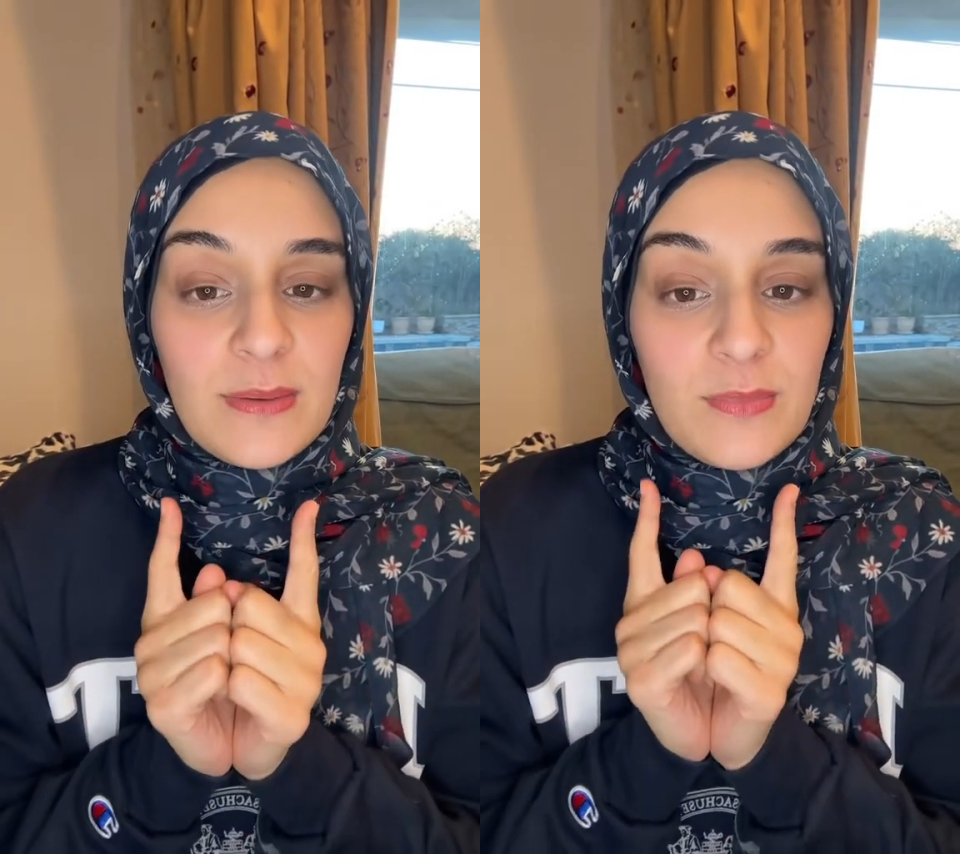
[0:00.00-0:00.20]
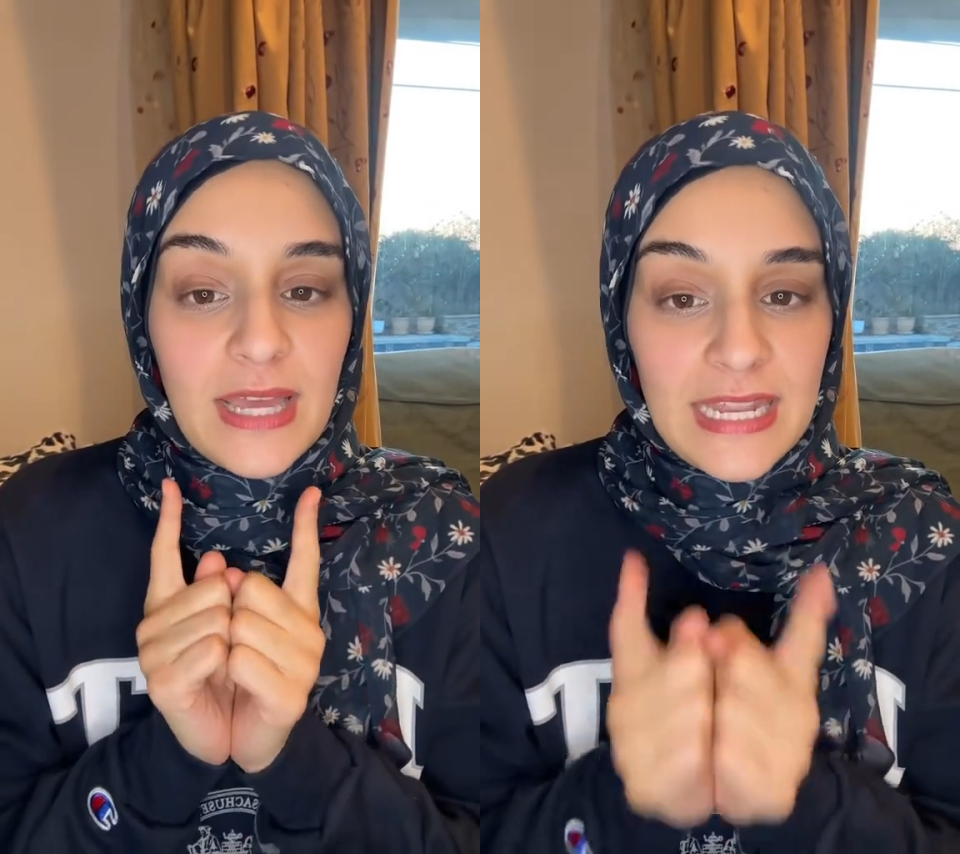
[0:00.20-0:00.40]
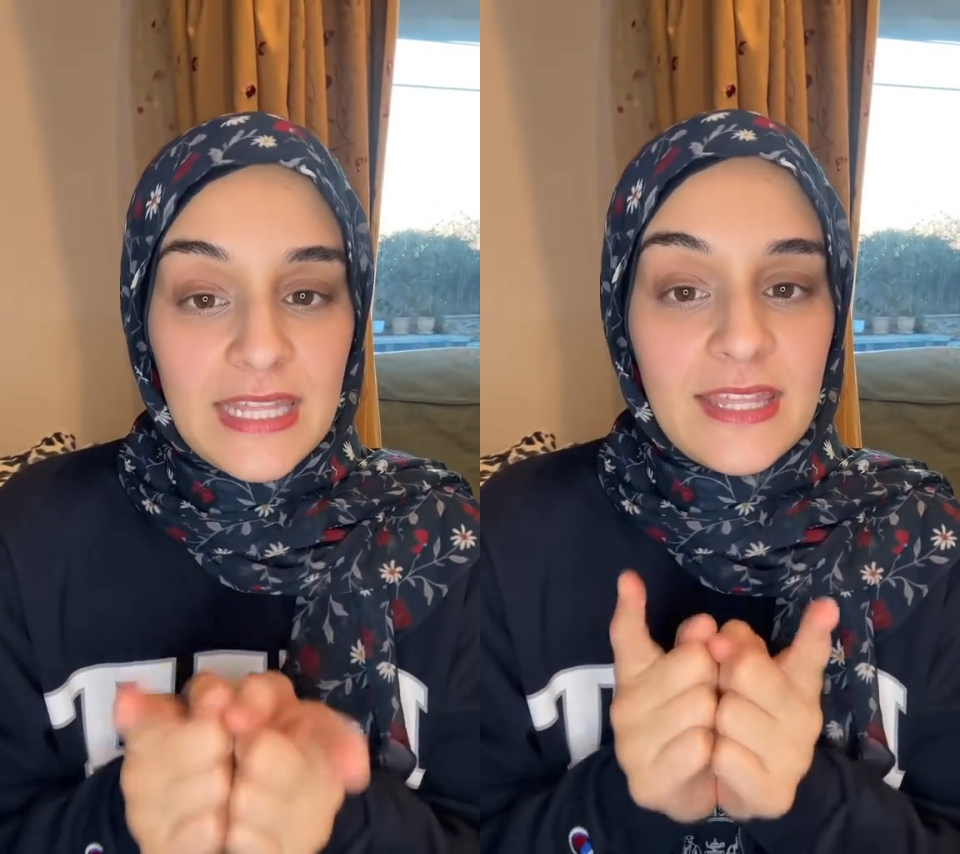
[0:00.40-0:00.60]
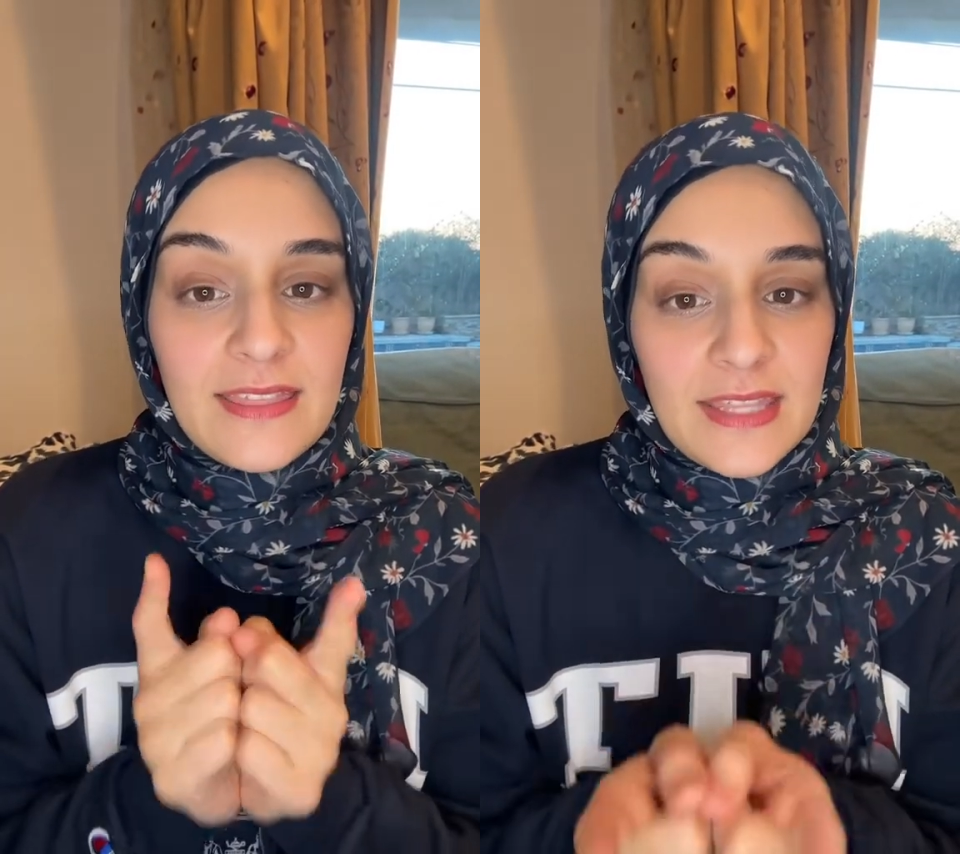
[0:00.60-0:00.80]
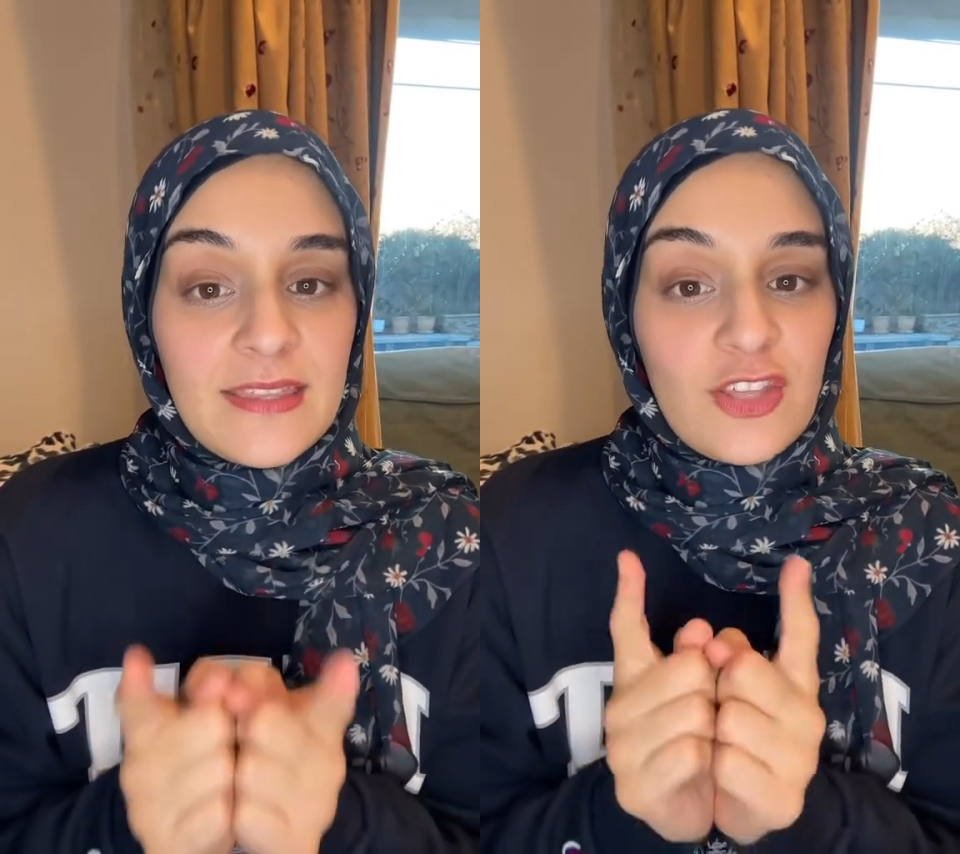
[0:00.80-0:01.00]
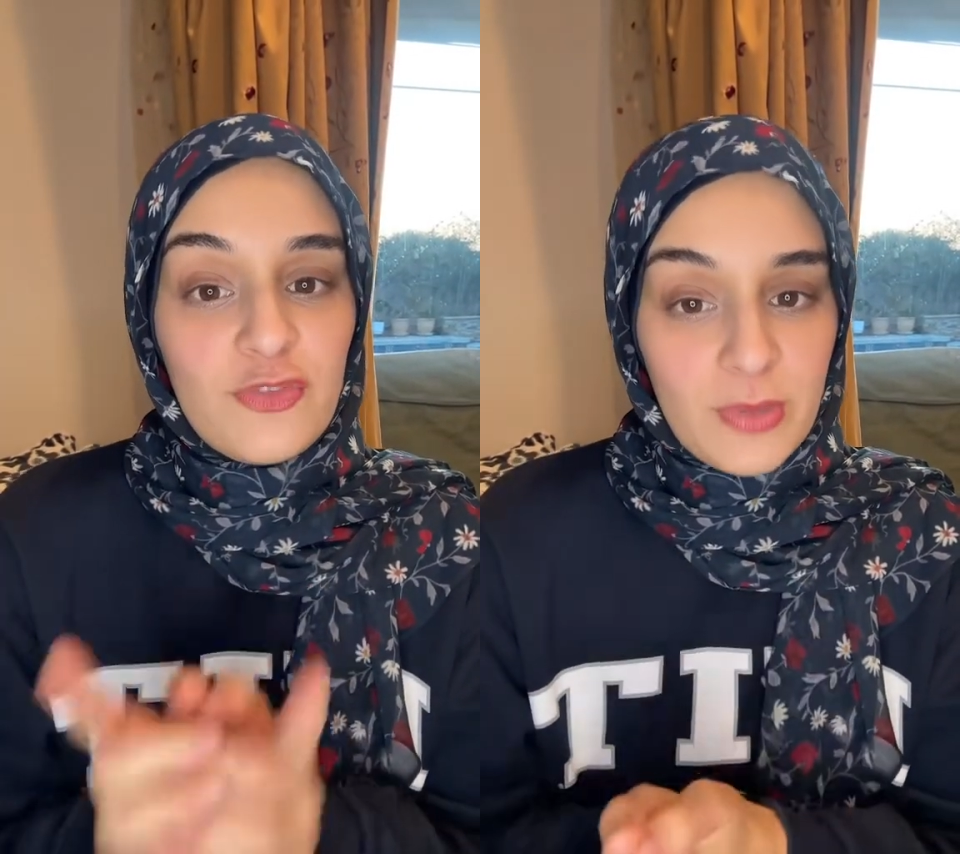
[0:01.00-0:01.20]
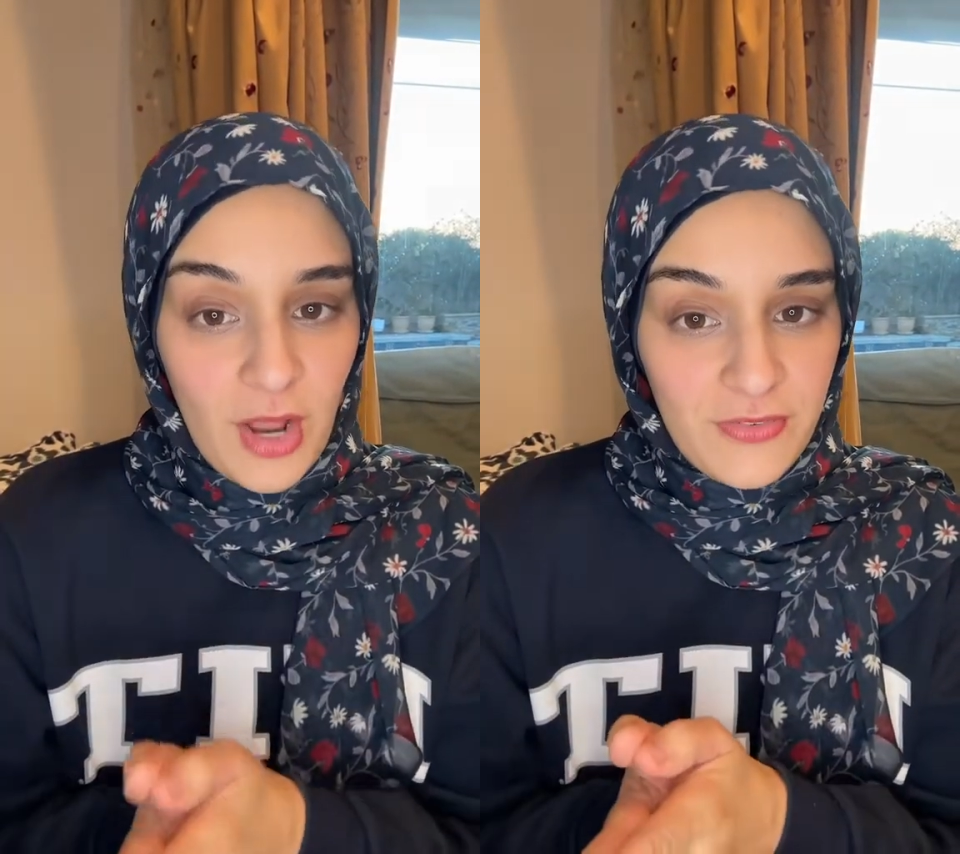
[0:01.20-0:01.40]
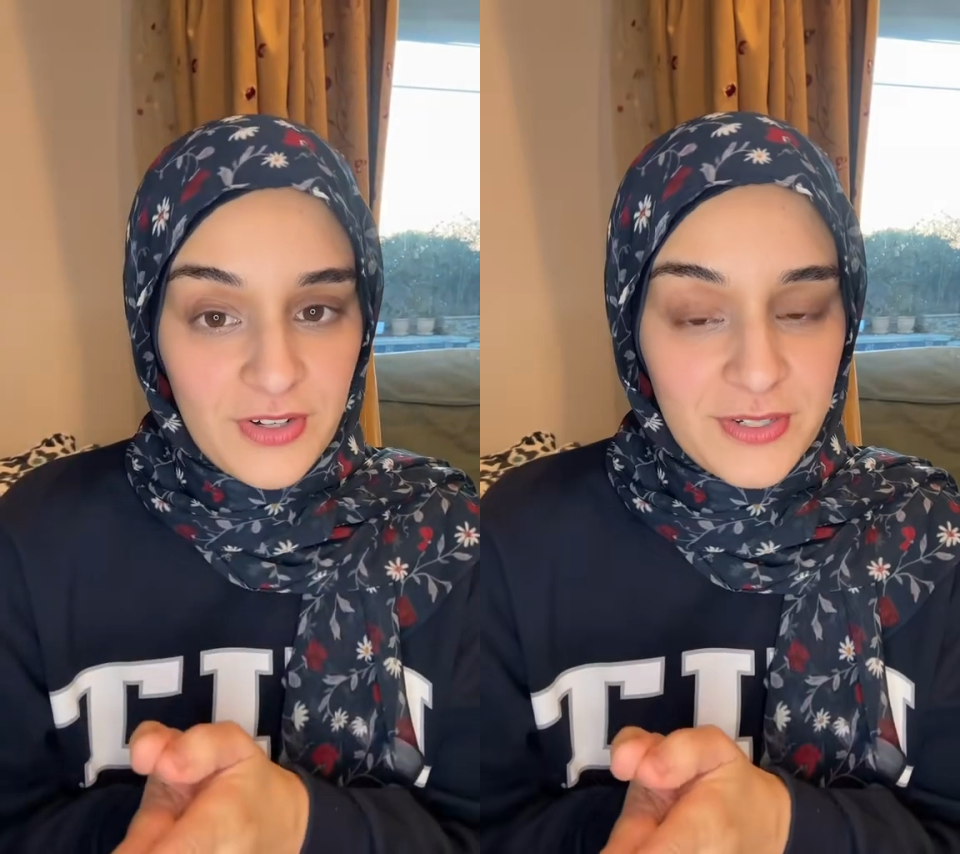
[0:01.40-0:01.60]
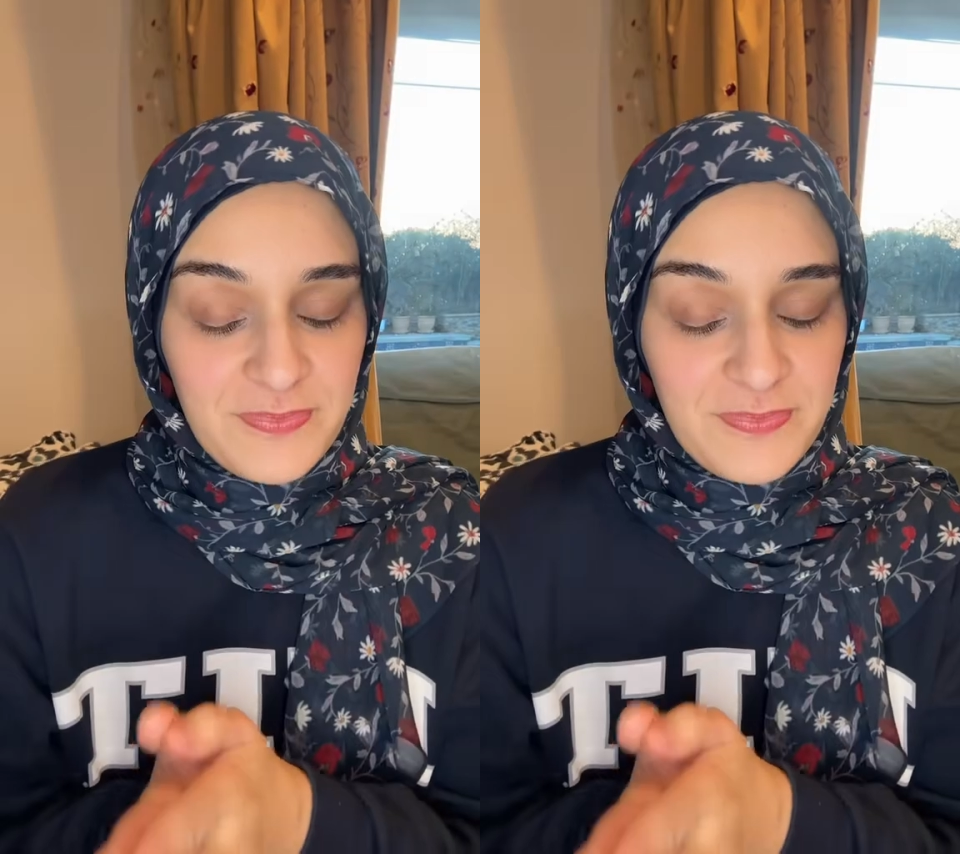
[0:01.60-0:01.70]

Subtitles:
anything that you've been offered.